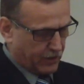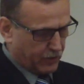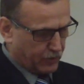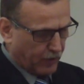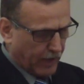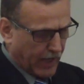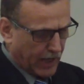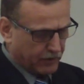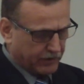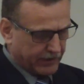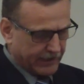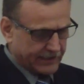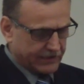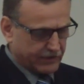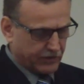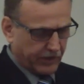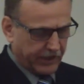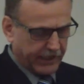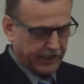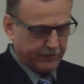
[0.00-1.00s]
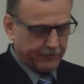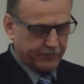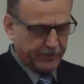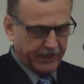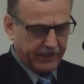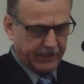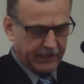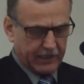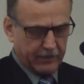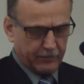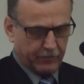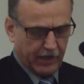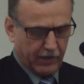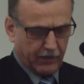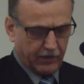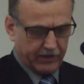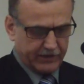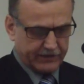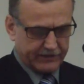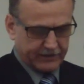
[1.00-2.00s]
Throughout history, imperial
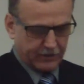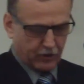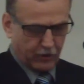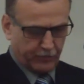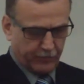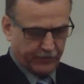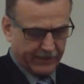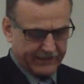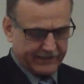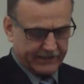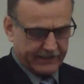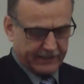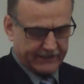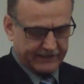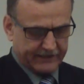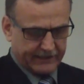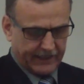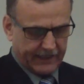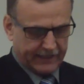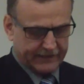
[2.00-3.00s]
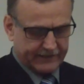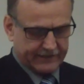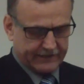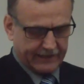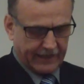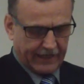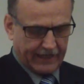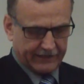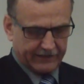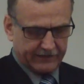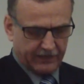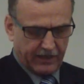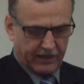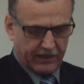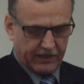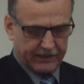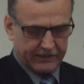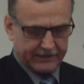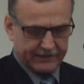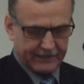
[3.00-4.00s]
powers, oppressing states, and
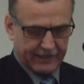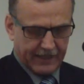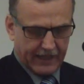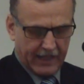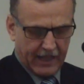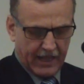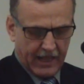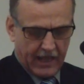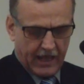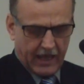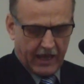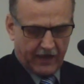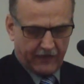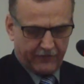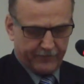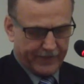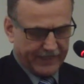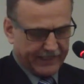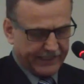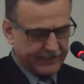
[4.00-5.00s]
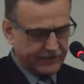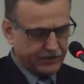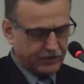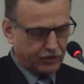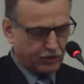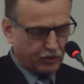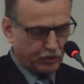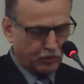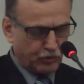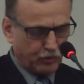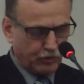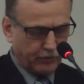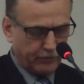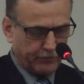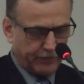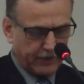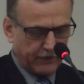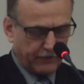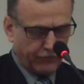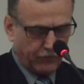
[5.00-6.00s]
tyrants have managed to
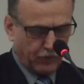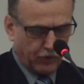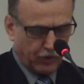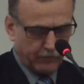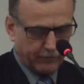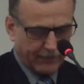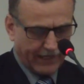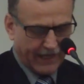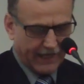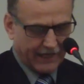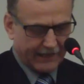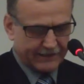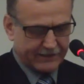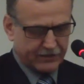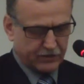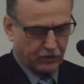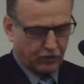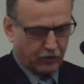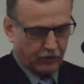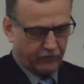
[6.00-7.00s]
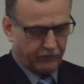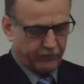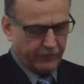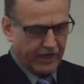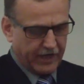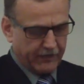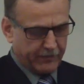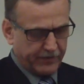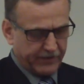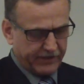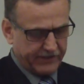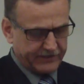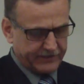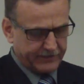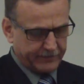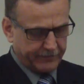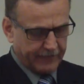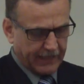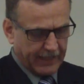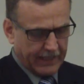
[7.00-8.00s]
perform acts of
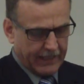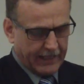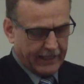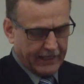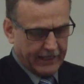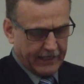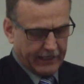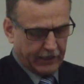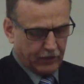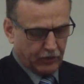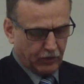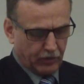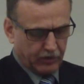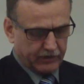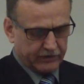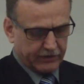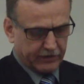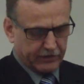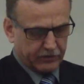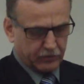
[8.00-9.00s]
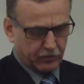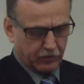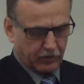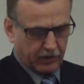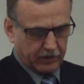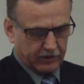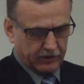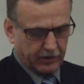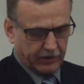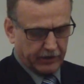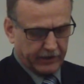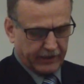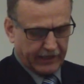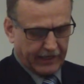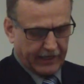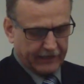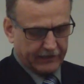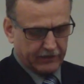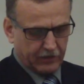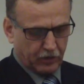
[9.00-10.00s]
barbarism in order to conquer
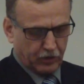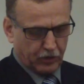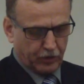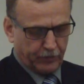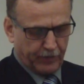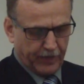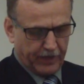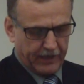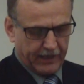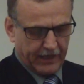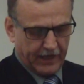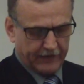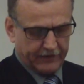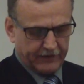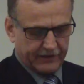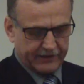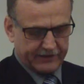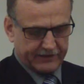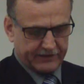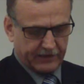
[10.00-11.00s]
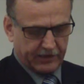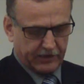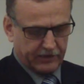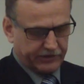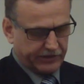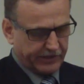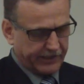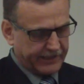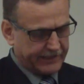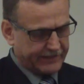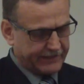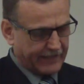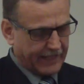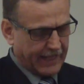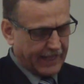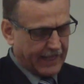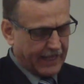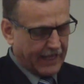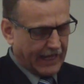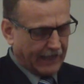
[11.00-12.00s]
and occupy others' territories
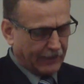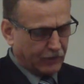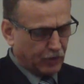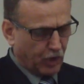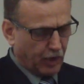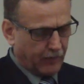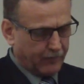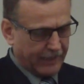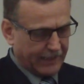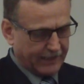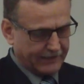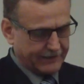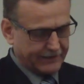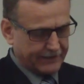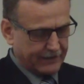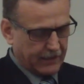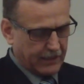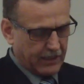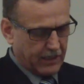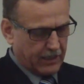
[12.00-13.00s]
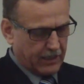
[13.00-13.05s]
and homelands,